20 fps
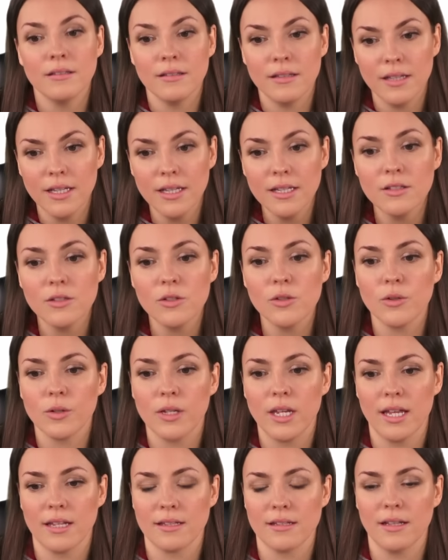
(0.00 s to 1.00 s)
These two
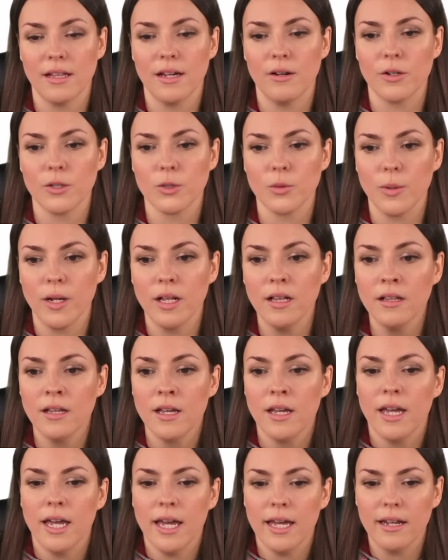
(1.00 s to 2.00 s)
cancel out as well,
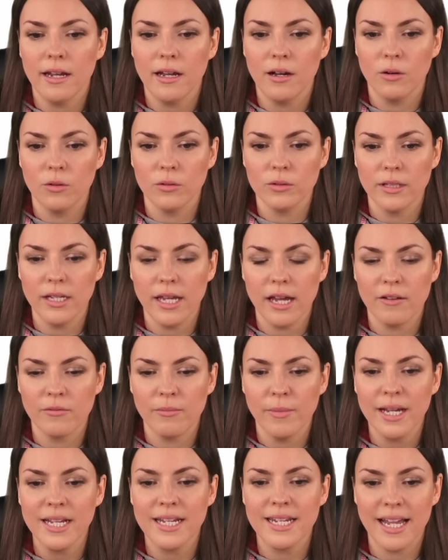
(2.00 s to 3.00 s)
and I only
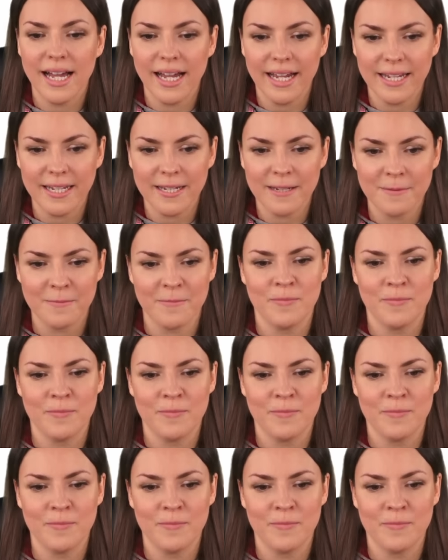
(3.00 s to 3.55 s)
have my 9.